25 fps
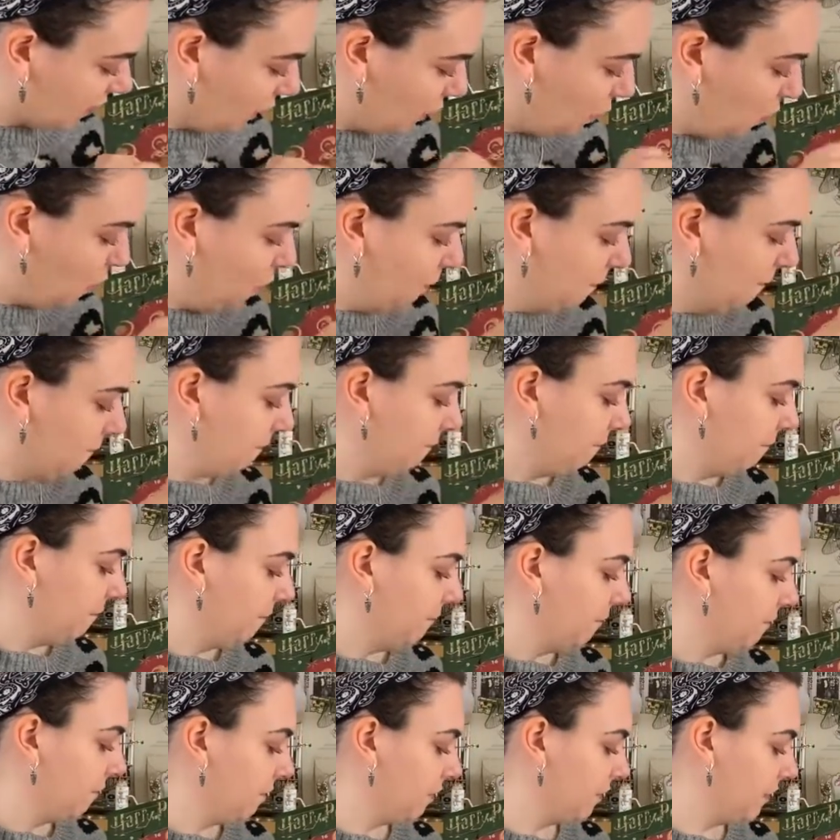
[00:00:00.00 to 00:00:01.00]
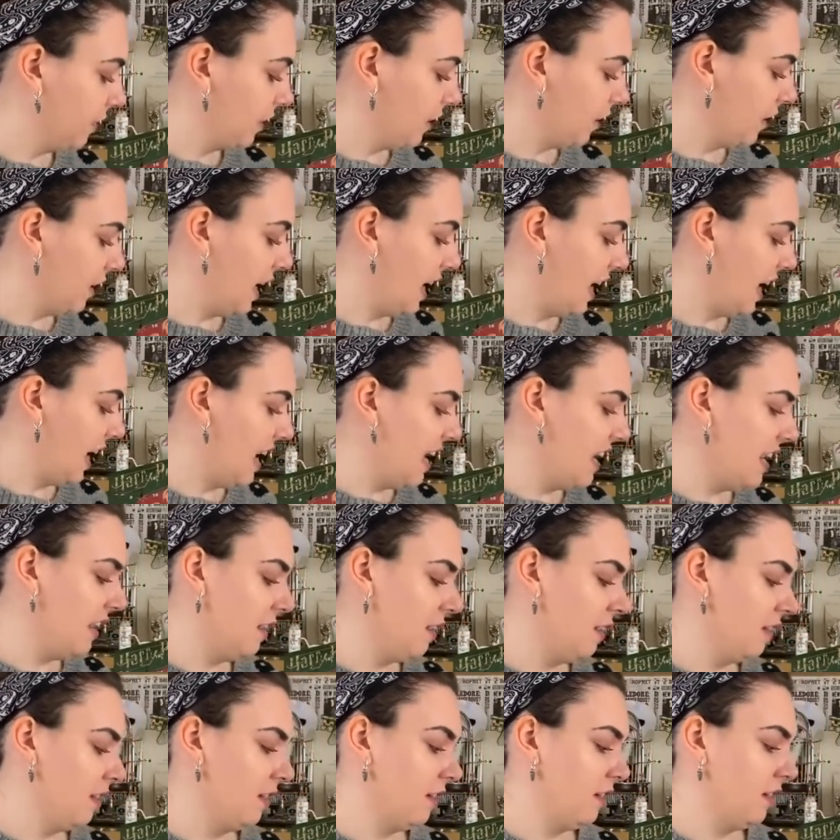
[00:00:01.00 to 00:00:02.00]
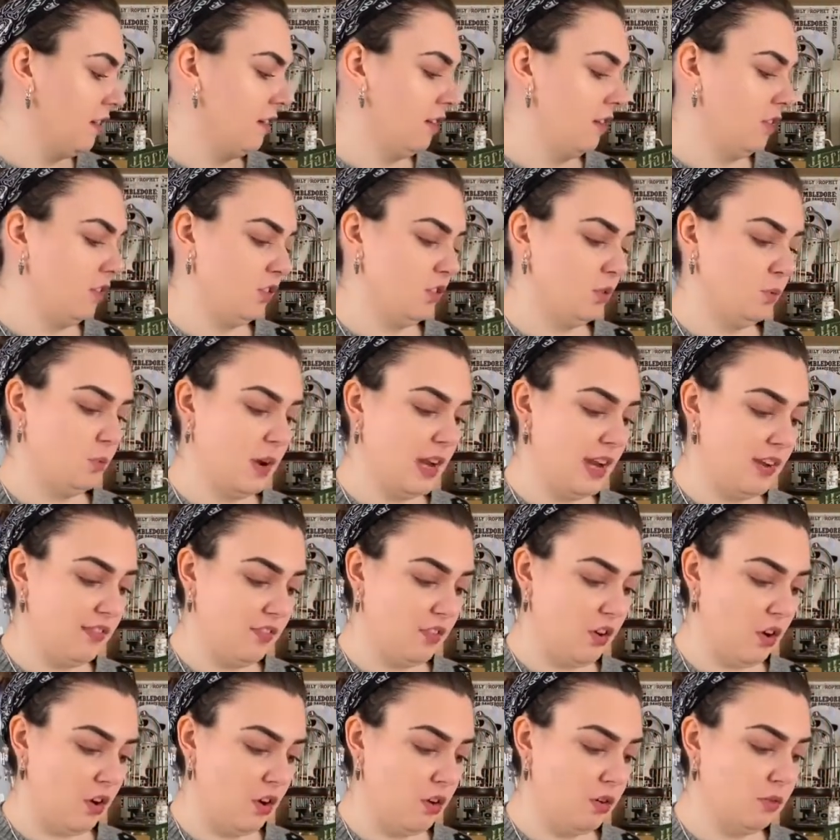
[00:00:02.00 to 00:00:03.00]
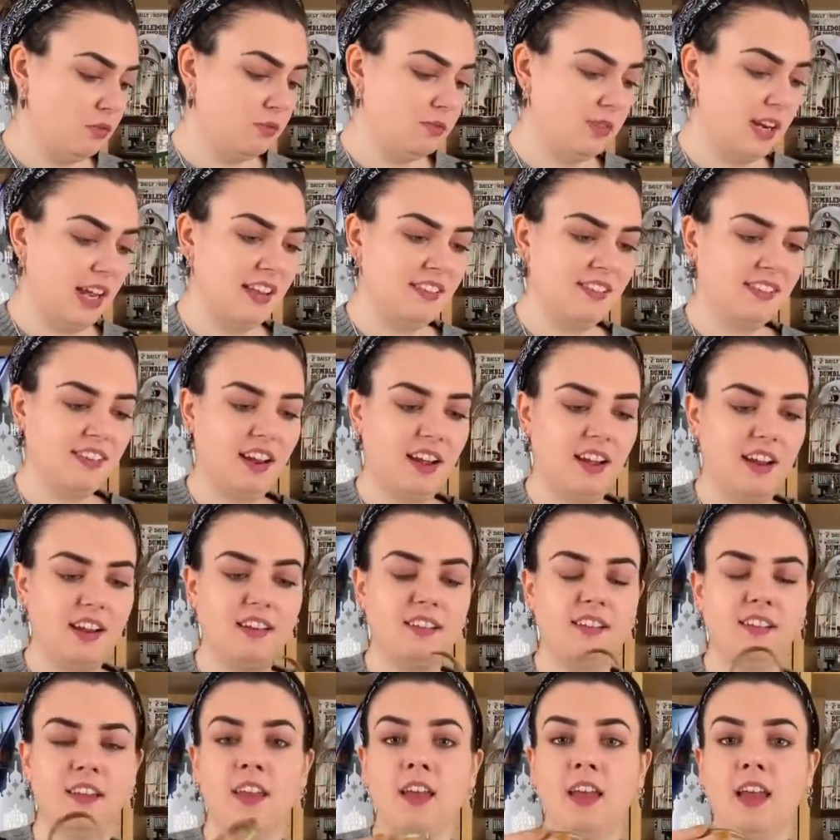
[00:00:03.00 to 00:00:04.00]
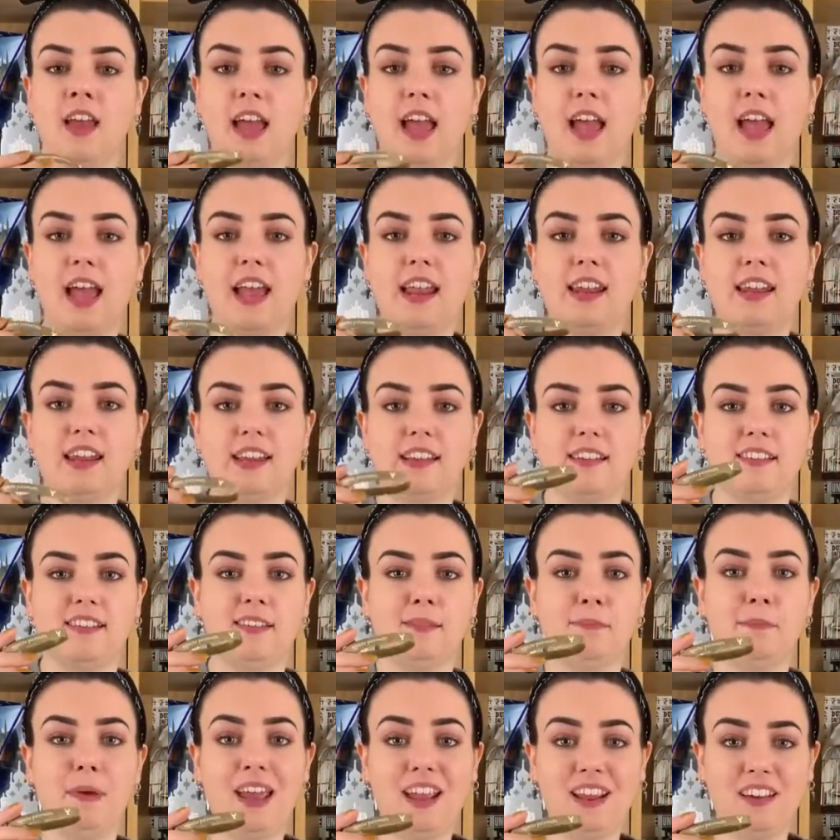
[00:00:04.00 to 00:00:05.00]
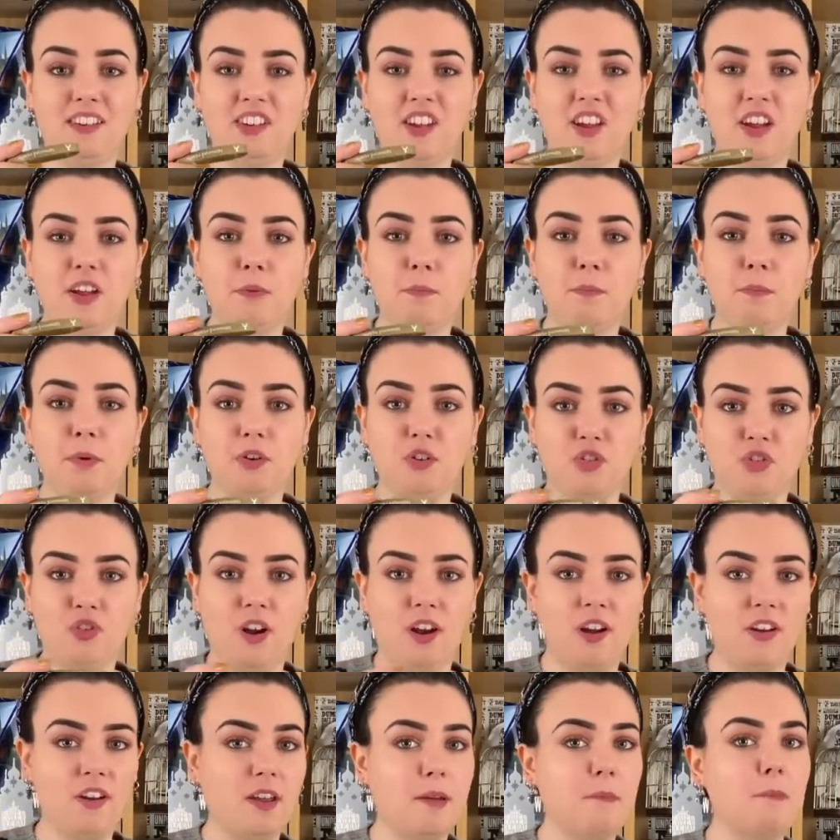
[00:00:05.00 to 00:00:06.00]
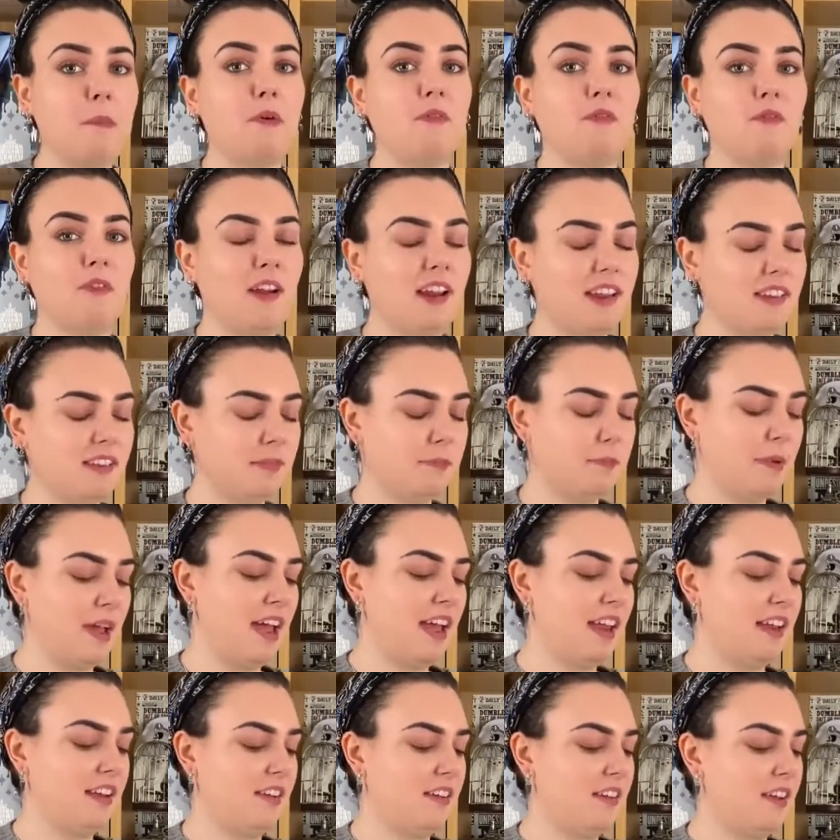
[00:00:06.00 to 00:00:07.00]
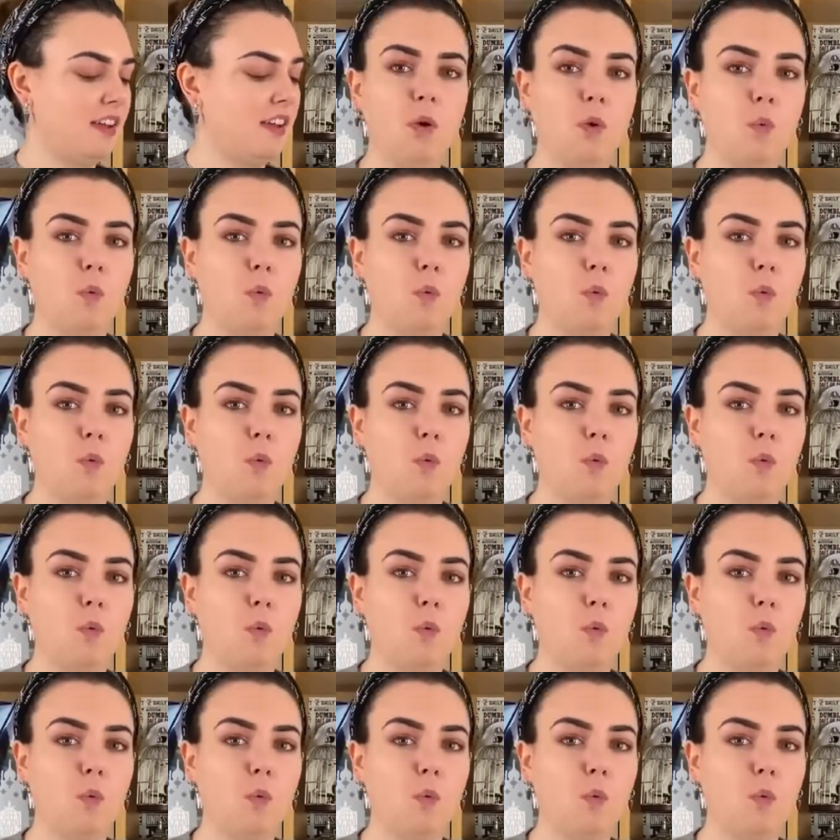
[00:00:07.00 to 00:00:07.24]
Oh, okay. So we've got, oh, that's nice, an Expecto Patronum wristband.